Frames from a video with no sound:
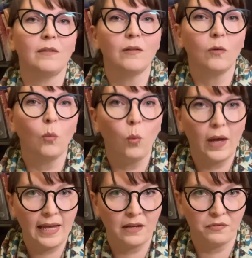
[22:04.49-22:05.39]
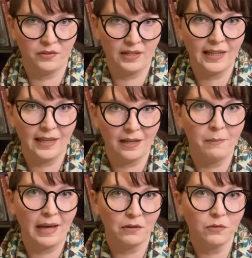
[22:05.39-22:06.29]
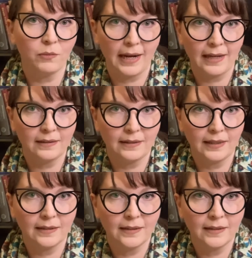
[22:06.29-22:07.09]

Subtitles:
way of thinking about reality.